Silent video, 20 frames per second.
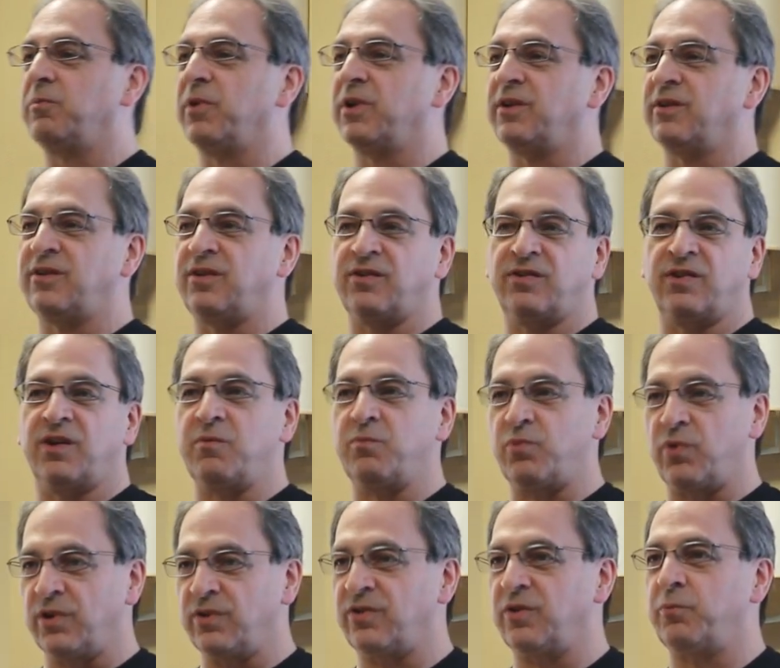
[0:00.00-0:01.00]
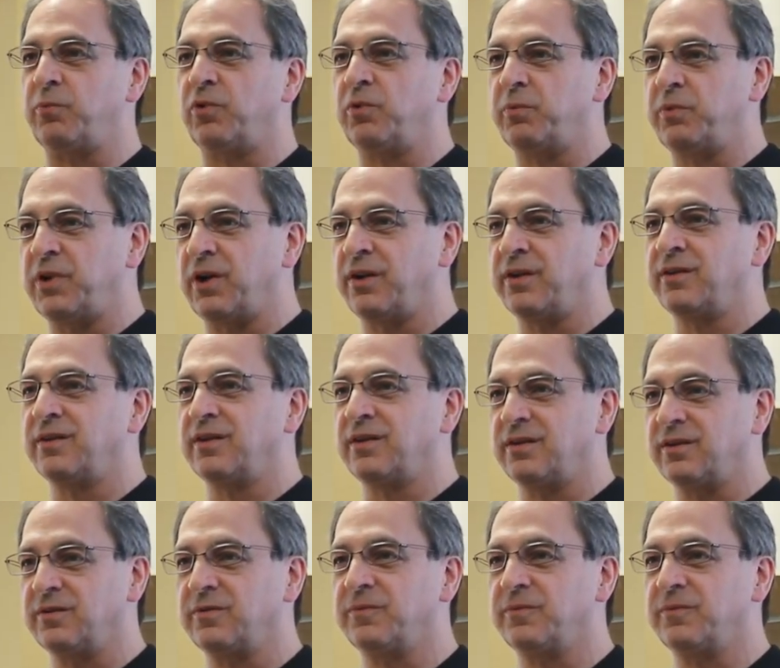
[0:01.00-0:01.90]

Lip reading: but it's the same principle behind it.